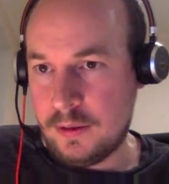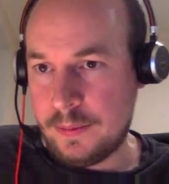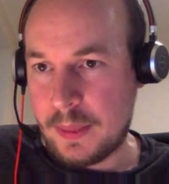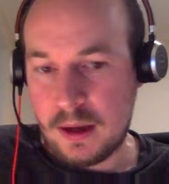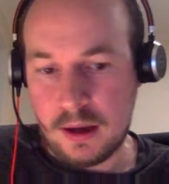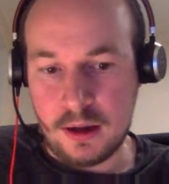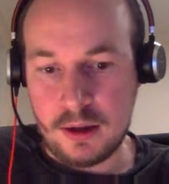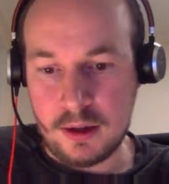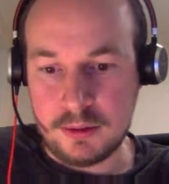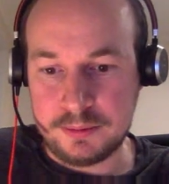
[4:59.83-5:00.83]

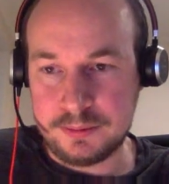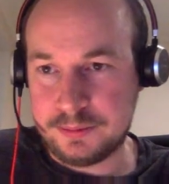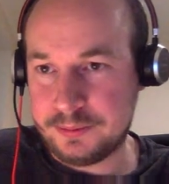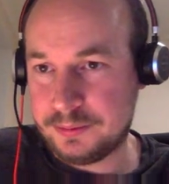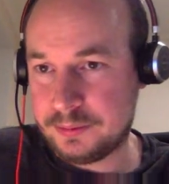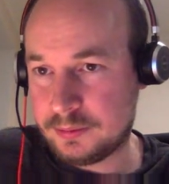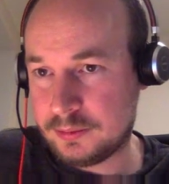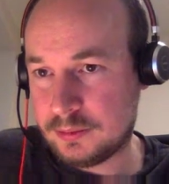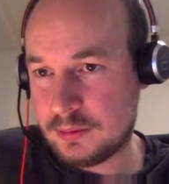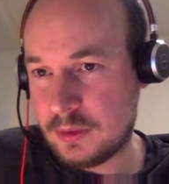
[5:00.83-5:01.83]
Uh,
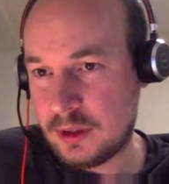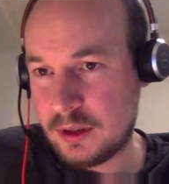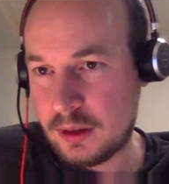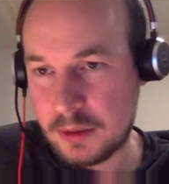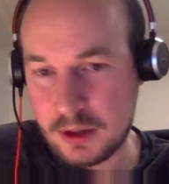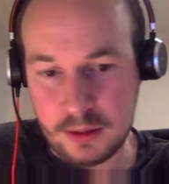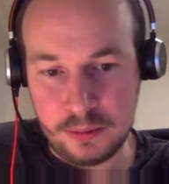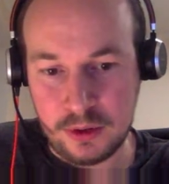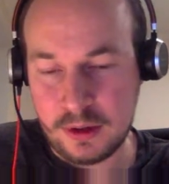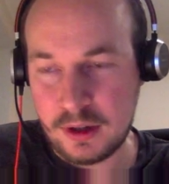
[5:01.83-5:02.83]
I'm gonna
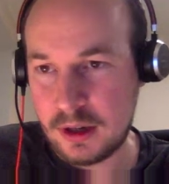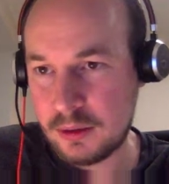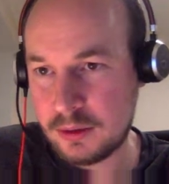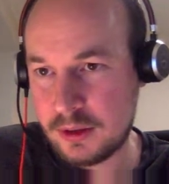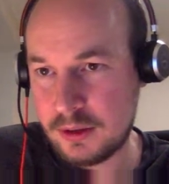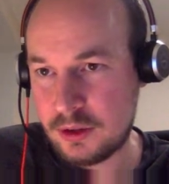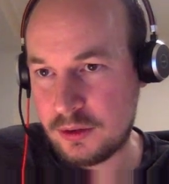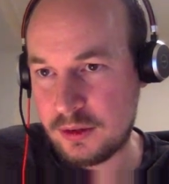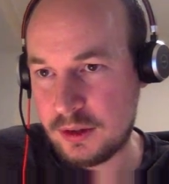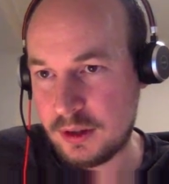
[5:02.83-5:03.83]
print it out just to
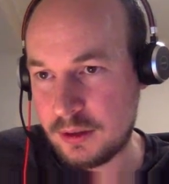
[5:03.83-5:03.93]
see if